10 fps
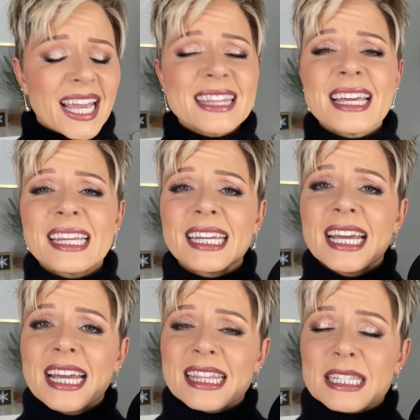And then
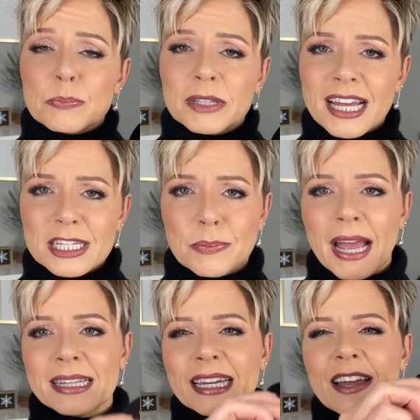this blush
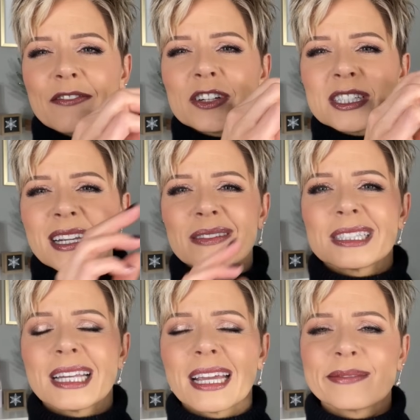palette, at first I was
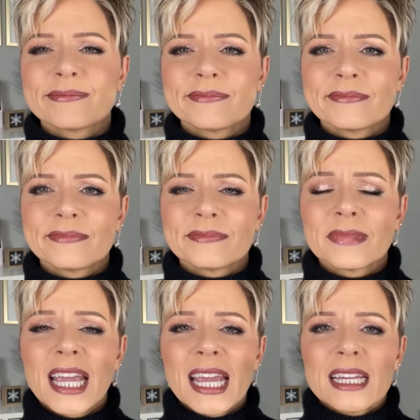like, mm,
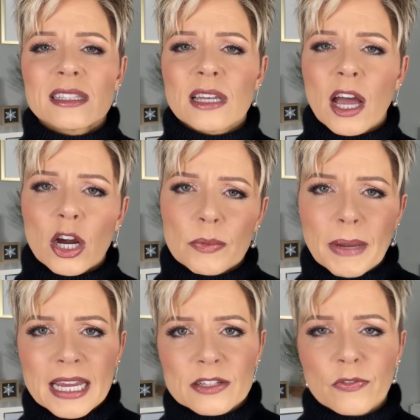it's not her
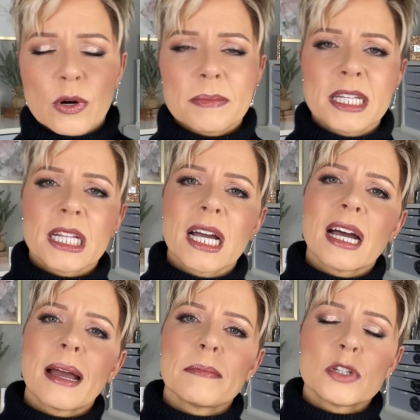baked formula.
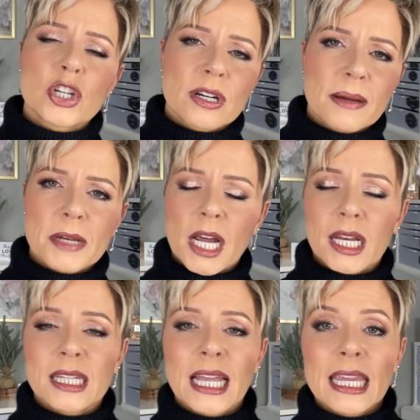I'm sure I'm not
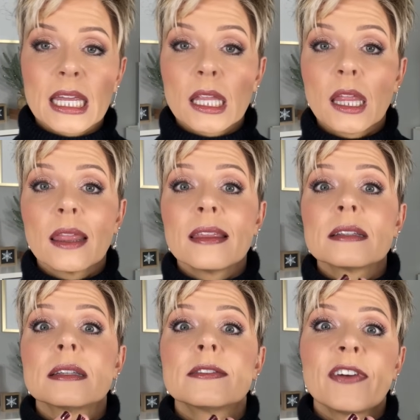gonna like it.
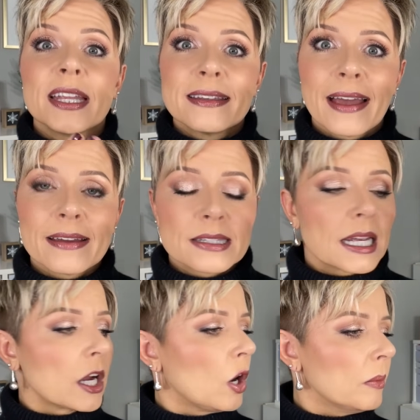This is
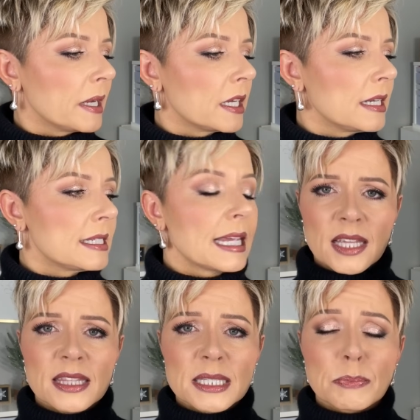fantastic. Oh my goodness.
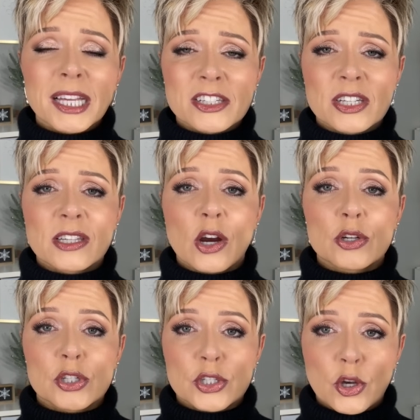And these blushes are
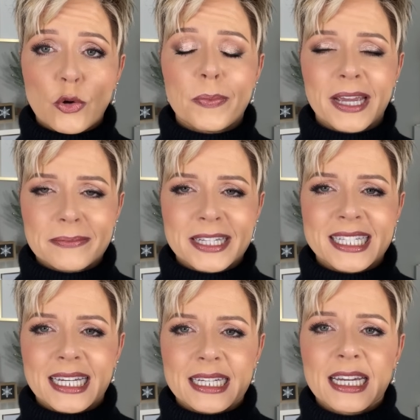so
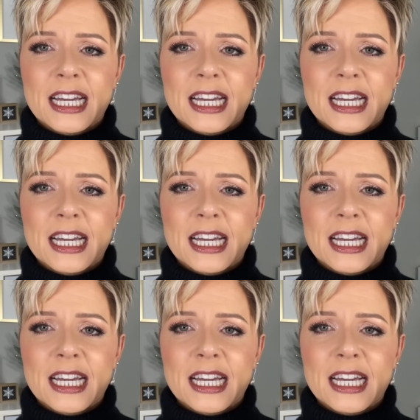pigmented.